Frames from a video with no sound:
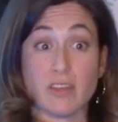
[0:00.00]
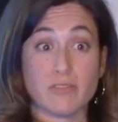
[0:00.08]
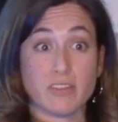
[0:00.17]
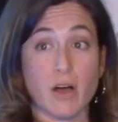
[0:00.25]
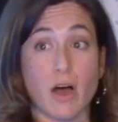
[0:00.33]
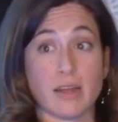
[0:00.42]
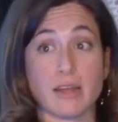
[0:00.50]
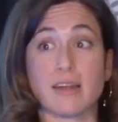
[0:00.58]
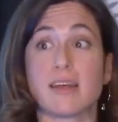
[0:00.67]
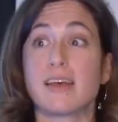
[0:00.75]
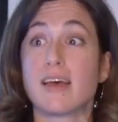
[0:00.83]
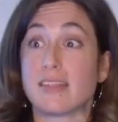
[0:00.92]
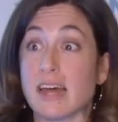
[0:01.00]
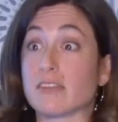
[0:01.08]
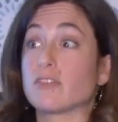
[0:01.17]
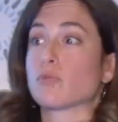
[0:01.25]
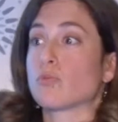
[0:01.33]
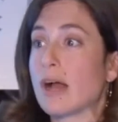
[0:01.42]
safety audit that
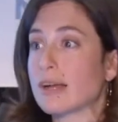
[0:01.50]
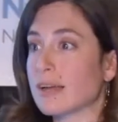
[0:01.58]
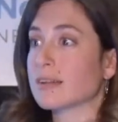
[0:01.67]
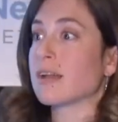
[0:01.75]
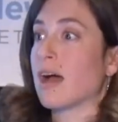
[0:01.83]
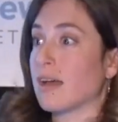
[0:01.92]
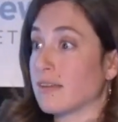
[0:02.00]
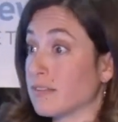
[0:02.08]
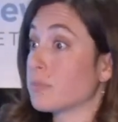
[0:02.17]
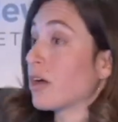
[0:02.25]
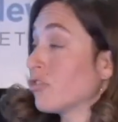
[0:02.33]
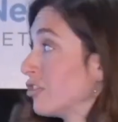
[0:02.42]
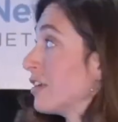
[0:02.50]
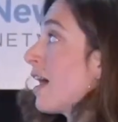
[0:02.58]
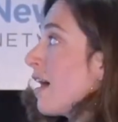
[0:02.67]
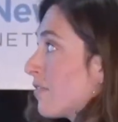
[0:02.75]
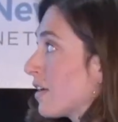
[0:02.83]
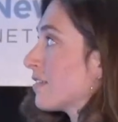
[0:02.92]
is recognized by
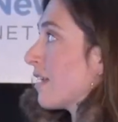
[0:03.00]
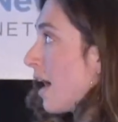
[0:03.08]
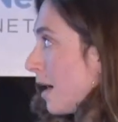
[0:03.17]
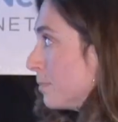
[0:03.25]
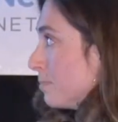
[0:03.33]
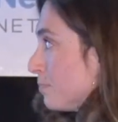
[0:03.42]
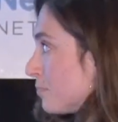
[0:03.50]
GFSI.